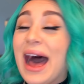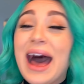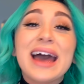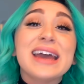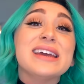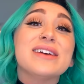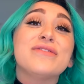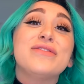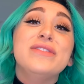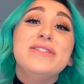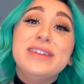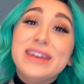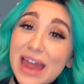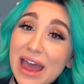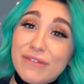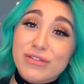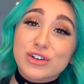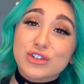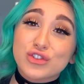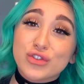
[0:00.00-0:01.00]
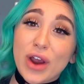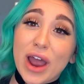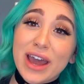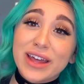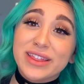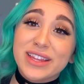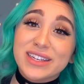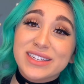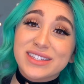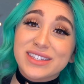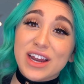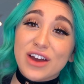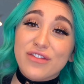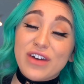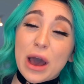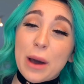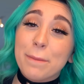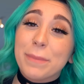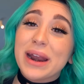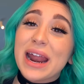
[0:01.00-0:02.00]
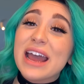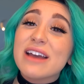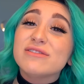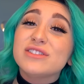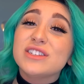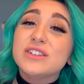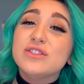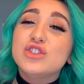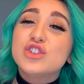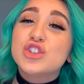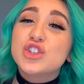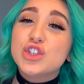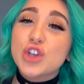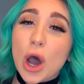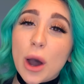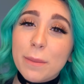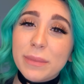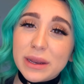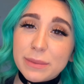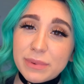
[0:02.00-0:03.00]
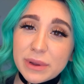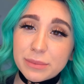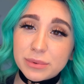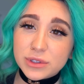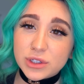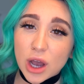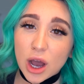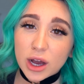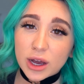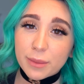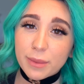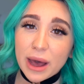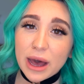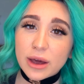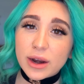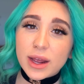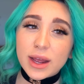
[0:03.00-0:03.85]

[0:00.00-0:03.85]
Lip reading: I have never tried this stuff out, but I've seen so many people talk about